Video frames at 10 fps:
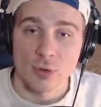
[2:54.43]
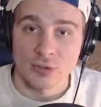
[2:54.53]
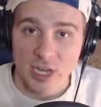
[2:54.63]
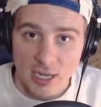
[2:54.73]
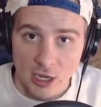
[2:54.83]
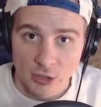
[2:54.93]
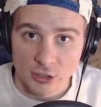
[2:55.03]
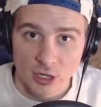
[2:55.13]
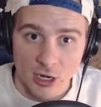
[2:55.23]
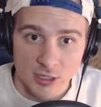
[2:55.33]

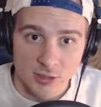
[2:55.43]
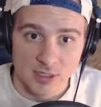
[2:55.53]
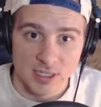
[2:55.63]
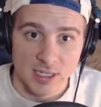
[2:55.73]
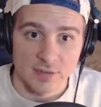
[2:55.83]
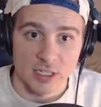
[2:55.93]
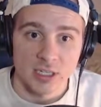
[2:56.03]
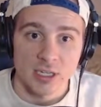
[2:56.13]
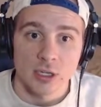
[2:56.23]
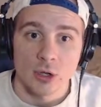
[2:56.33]
800 yards
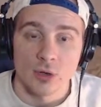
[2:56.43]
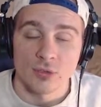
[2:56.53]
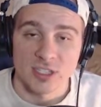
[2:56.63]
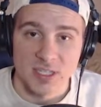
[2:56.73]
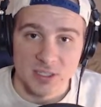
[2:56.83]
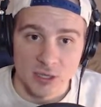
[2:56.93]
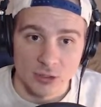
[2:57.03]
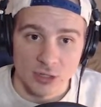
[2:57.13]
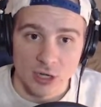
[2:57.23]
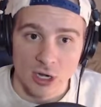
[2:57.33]
receiving, over
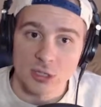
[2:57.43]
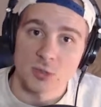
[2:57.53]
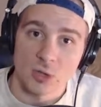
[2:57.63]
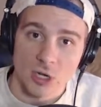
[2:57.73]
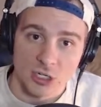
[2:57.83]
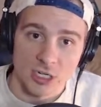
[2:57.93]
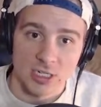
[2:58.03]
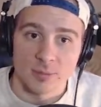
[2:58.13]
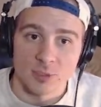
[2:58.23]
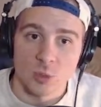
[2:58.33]
600 yards
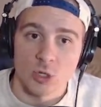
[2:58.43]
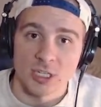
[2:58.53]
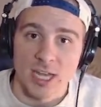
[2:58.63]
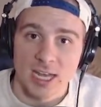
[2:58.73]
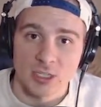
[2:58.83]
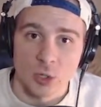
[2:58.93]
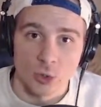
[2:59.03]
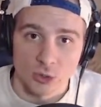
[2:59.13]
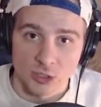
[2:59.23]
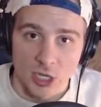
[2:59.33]
rushing, 29
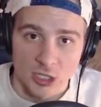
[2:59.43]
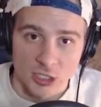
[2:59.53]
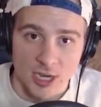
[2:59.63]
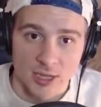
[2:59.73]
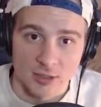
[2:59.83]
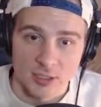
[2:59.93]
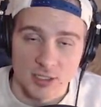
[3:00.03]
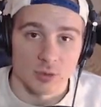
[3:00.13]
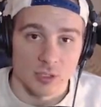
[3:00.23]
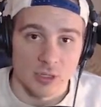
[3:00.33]
total touchdowns.
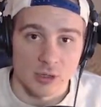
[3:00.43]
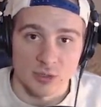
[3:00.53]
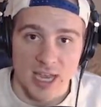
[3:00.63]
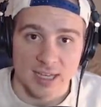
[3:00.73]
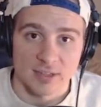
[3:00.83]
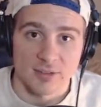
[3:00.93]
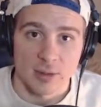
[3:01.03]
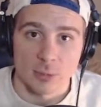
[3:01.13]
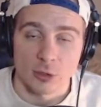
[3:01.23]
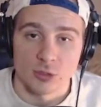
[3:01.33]
He was active on
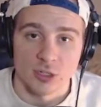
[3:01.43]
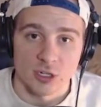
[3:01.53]
punt return and